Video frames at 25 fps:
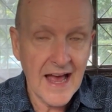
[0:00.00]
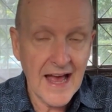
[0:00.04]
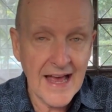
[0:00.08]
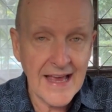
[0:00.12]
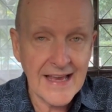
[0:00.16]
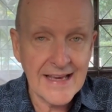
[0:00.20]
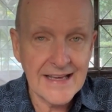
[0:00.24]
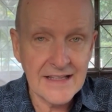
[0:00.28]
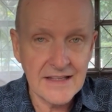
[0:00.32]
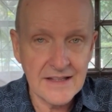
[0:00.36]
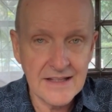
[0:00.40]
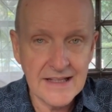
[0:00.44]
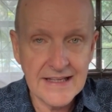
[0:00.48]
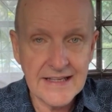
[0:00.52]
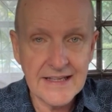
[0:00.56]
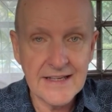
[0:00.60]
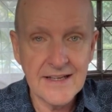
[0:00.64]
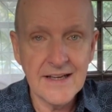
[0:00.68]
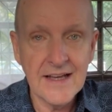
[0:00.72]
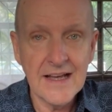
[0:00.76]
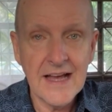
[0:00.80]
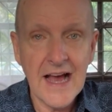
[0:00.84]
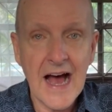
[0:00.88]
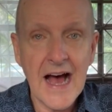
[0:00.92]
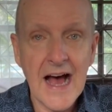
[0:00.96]
a
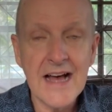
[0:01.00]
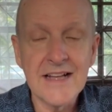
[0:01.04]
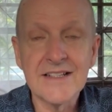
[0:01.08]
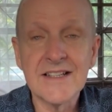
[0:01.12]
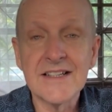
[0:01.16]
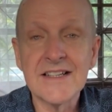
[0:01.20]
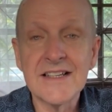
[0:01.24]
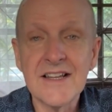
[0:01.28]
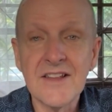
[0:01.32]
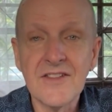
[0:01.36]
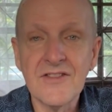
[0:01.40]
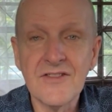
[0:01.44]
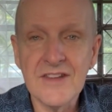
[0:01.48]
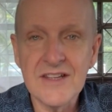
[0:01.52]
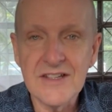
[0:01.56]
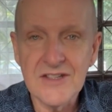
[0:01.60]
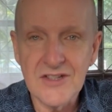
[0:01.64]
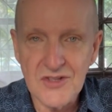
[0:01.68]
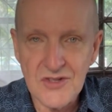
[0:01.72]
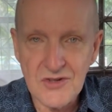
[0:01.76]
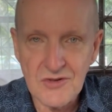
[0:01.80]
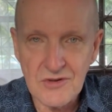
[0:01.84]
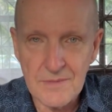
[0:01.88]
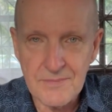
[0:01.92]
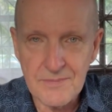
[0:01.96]
link underneath the
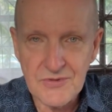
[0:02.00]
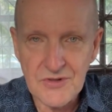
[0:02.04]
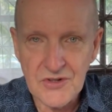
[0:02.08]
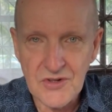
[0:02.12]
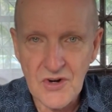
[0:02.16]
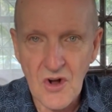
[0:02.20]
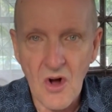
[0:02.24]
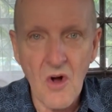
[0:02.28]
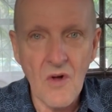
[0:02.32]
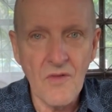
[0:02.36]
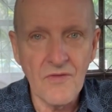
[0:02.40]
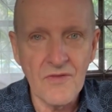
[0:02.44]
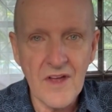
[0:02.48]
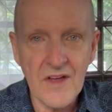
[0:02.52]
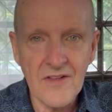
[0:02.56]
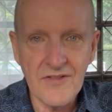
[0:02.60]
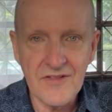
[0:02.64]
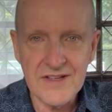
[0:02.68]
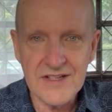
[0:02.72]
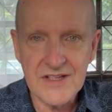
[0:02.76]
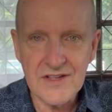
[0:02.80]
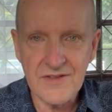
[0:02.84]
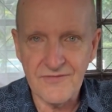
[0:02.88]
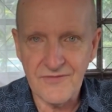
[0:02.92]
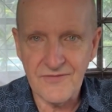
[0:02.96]
description on
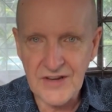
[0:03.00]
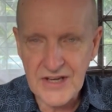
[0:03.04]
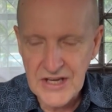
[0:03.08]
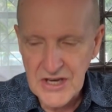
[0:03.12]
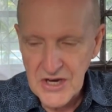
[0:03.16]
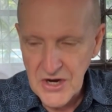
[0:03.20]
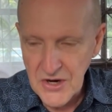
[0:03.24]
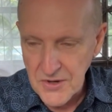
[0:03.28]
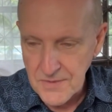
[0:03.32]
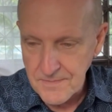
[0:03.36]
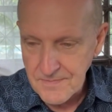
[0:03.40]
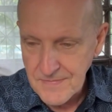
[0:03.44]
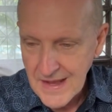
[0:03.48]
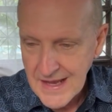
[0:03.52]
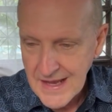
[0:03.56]
this video.